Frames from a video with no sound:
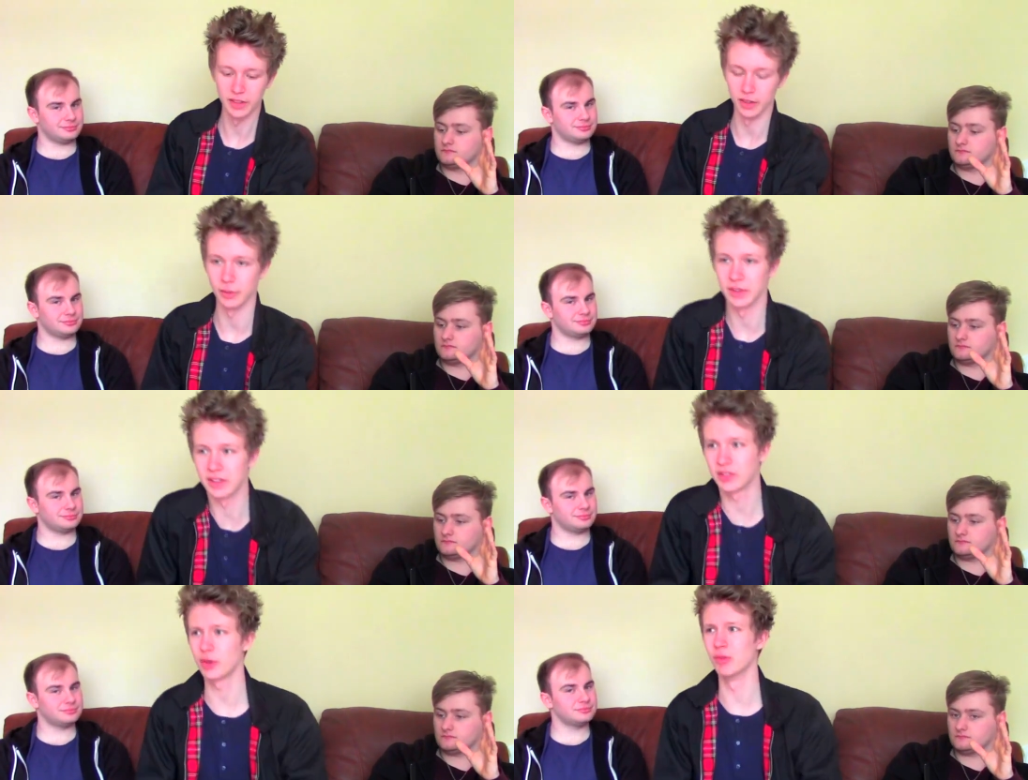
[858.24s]
Speaker 1: you know
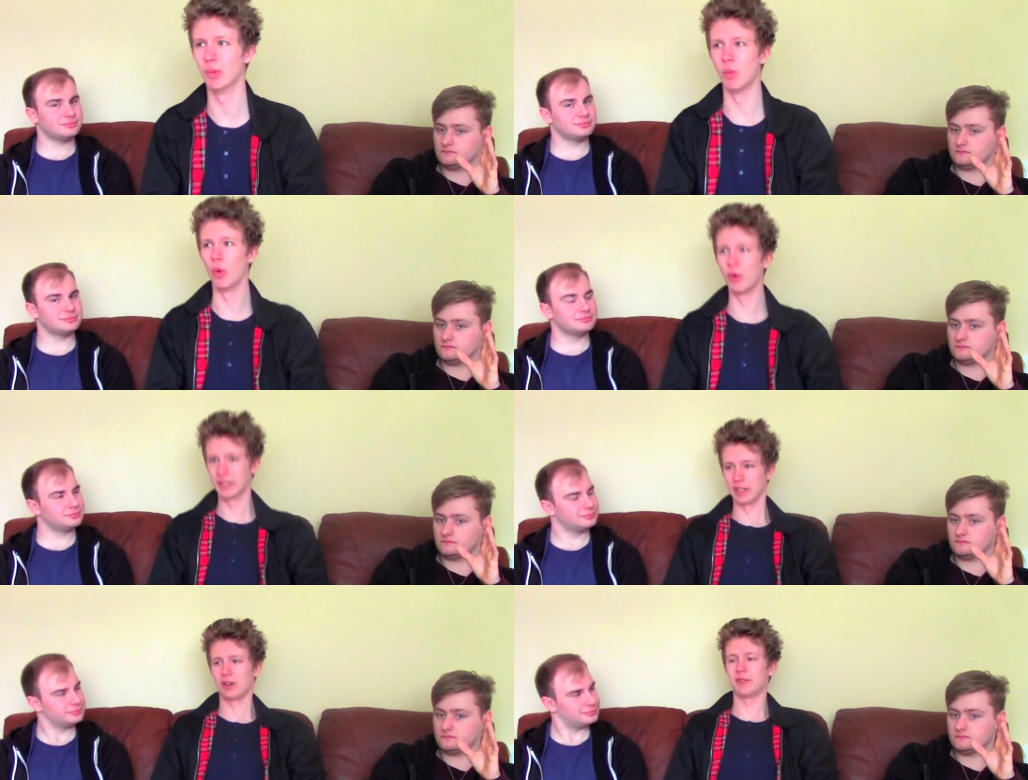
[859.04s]
it's so
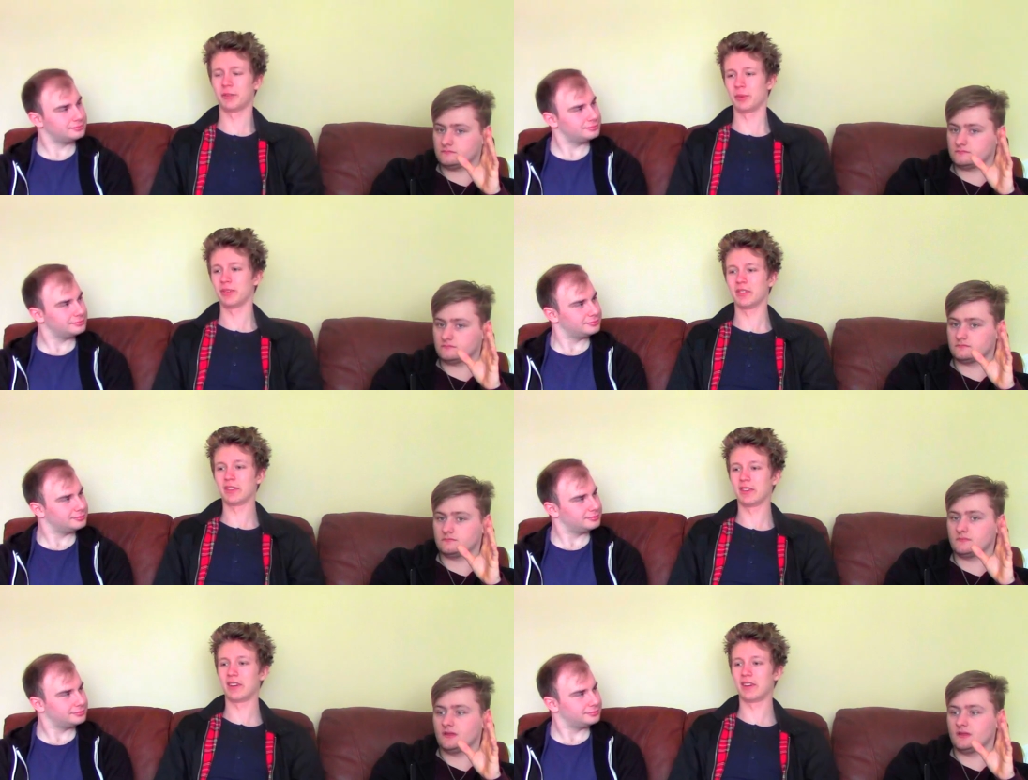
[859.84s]
rewarding afterwards.